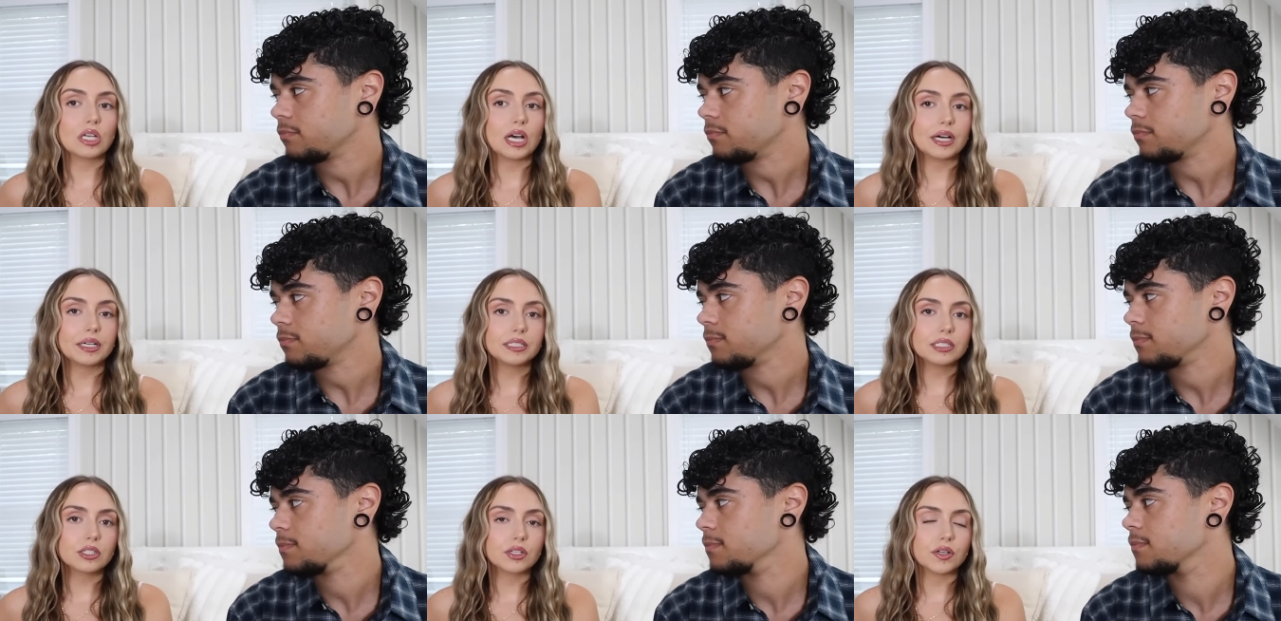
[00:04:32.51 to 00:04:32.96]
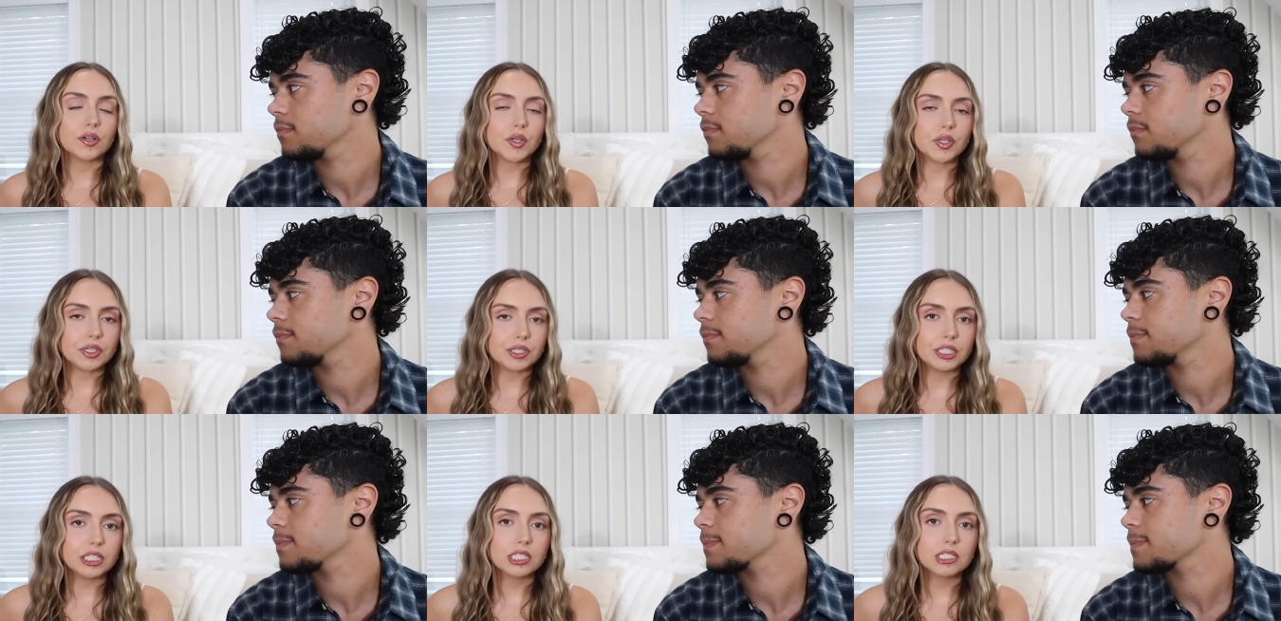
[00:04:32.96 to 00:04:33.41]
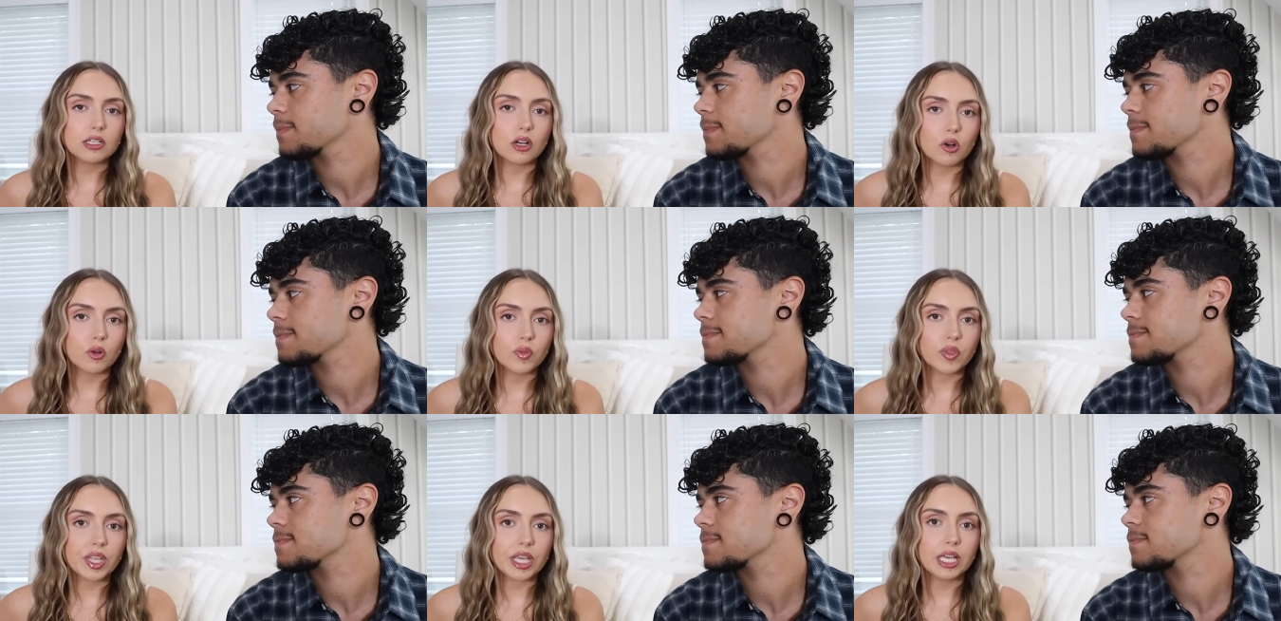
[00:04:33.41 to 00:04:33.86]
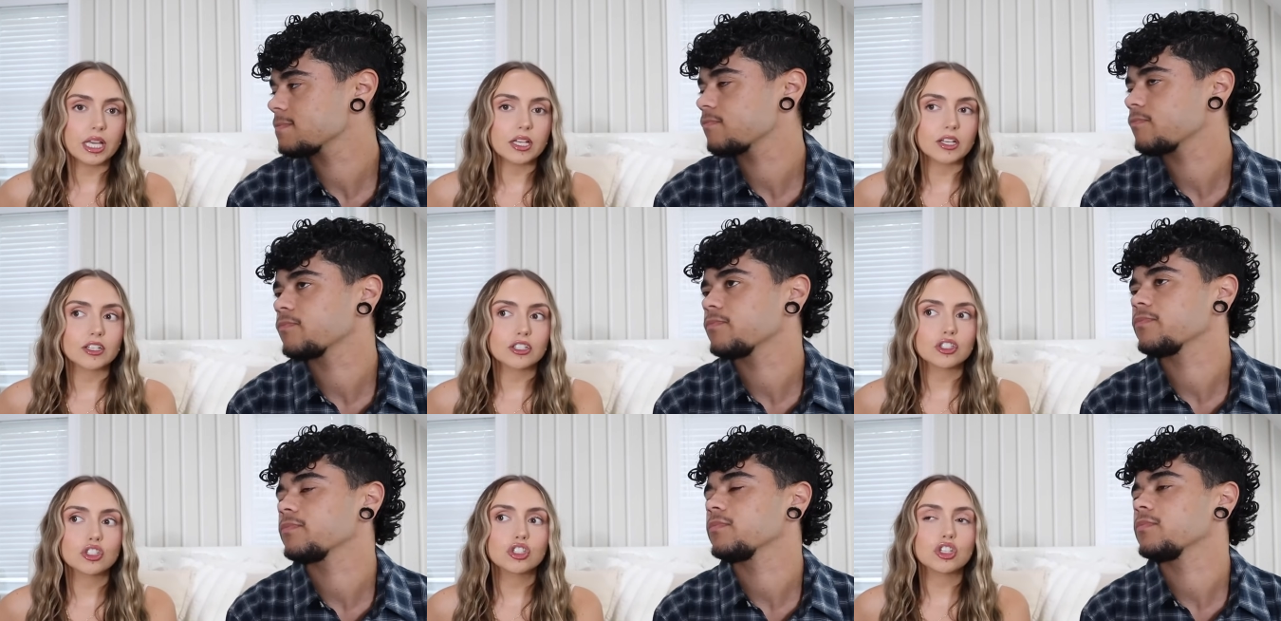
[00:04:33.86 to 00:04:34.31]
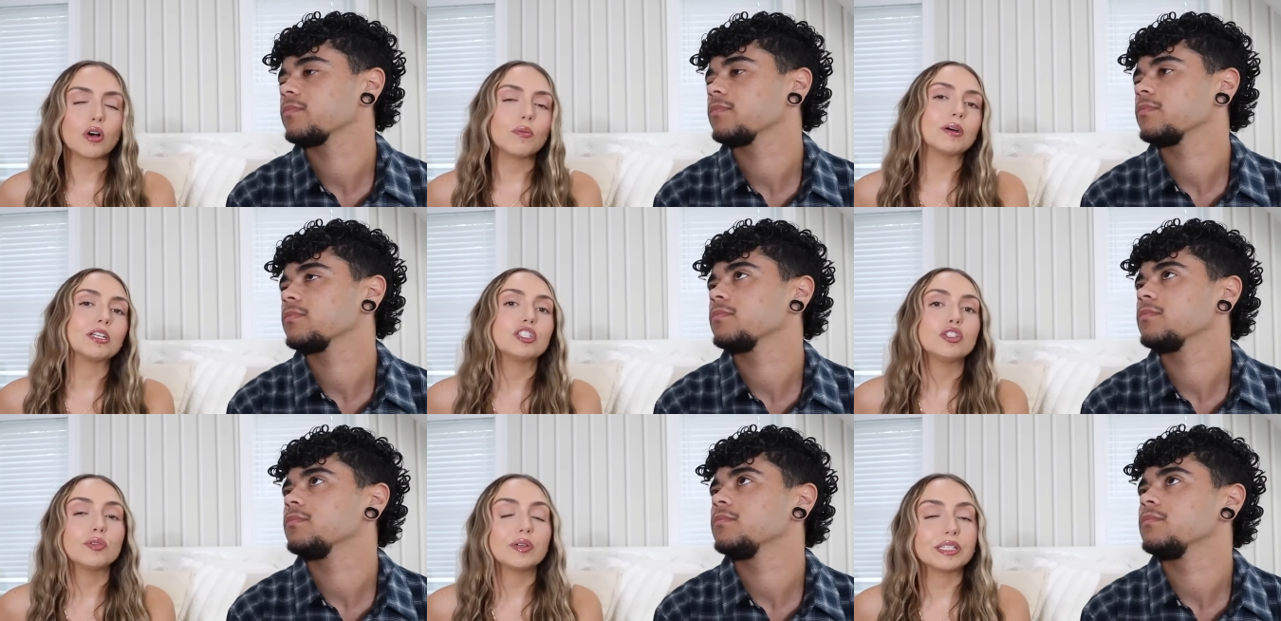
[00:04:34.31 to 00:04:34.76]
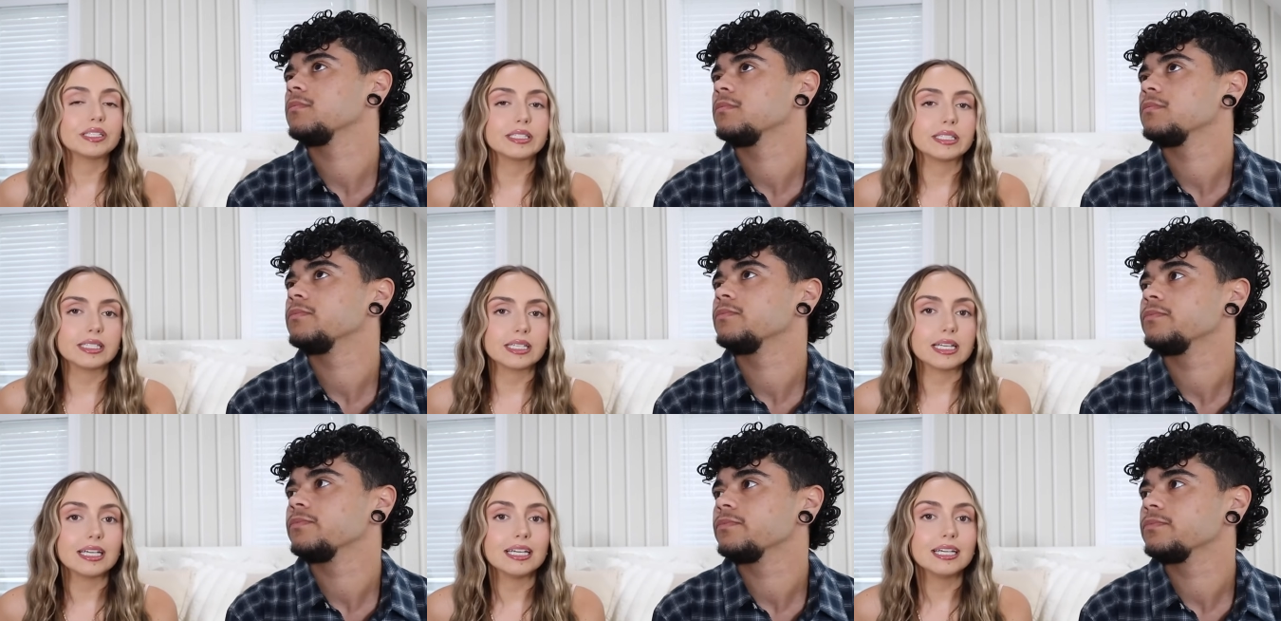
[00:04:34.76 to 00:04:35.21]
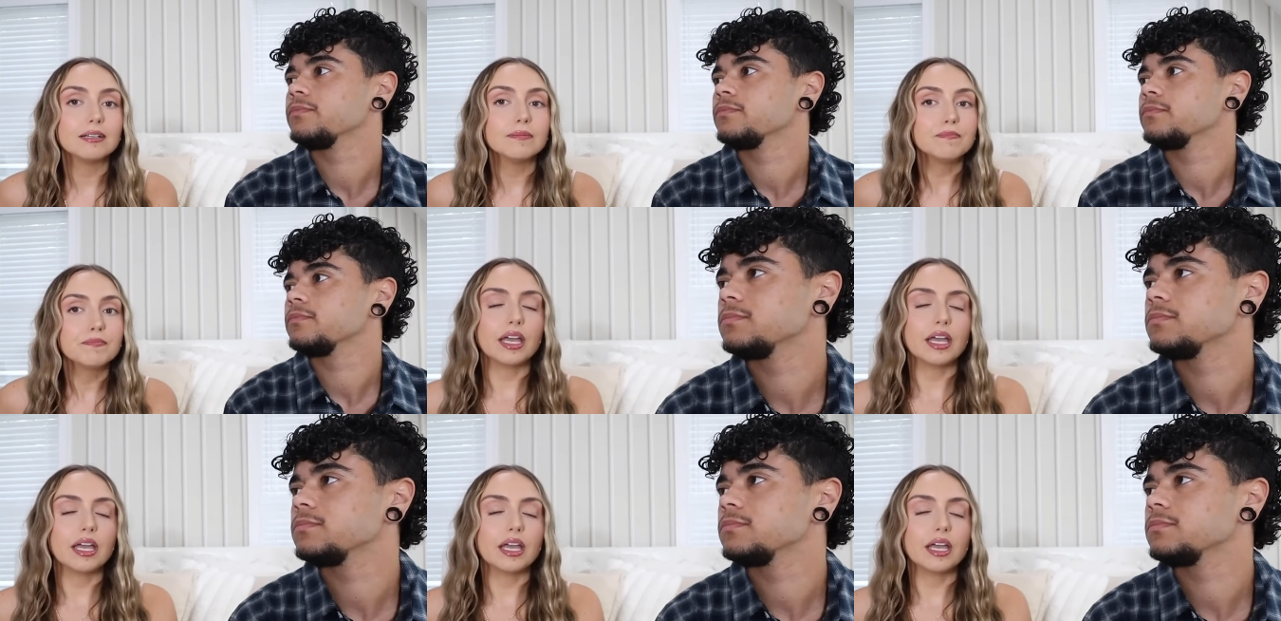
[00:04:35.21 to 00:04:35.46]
Speaker 1: test, there is only so much you can see.